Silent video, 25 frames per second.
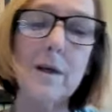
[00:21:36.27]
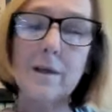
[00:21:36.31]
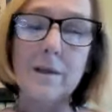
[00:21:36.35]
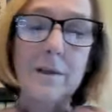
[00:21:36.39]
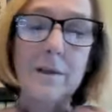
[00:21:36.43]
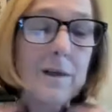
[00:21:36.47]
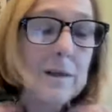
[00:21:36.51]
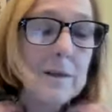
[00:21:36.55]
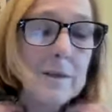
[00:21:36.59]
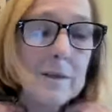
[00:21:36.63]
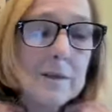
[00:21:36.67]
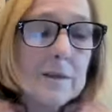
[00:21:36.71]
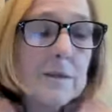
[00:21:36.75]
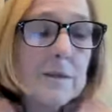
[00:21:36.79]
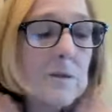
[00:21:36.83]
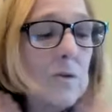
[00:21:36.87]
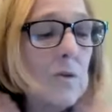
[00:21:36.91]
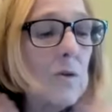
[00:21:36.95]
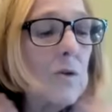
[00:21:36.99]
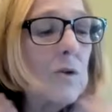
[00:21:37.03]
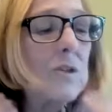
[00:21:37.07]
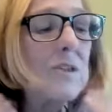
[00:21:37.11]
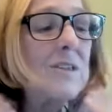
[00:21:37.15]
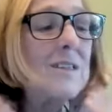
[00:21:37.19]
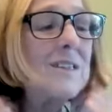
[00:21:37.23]
Yeah, it's
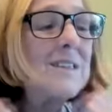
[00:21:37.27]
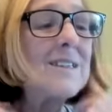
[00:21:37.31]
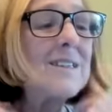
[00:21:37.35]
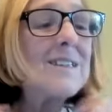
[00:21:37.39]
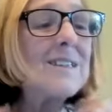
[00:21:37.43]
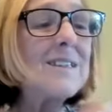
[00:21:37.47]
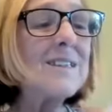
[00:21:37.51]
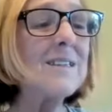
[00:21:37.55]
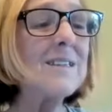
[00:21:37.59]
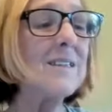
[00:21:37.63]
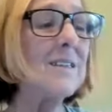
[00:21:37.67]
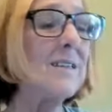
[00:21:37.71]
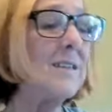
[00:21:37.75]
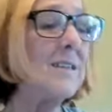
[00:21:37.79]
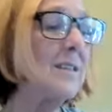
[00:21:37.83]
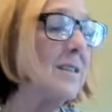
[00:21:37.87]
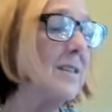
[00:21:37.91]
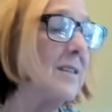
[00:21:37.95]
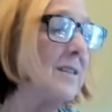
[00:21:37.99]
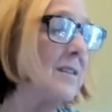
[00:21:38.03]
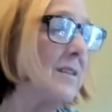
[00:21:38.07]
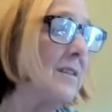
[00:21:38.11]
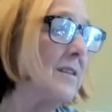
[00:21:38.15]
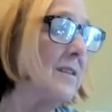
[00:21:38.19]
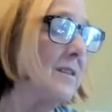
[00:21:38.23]
gorgeous.
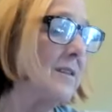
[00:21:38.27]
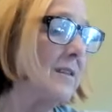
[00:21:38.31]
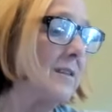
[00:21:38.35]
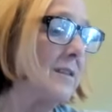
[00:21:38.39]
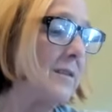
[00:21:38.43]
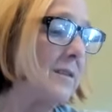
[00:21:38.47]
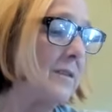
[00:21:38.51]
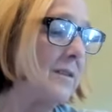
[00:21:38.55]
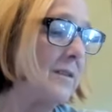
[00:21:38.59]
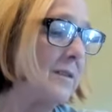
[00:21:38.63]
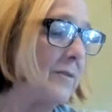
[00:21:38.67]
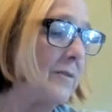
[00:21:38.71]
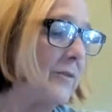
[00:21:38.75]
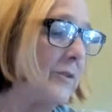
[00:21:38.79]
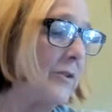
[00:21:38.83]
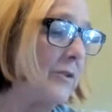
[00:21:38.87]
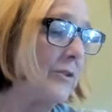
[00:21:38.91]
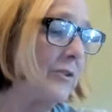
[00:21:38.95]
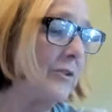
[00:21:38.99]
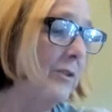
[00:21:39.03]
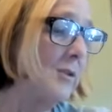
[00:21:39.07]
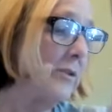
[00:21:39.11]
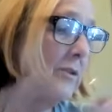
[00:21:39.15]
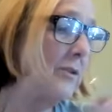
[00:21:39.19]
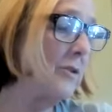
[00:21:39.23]
If you're
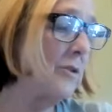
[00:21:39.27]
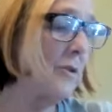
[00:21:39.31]
interested in the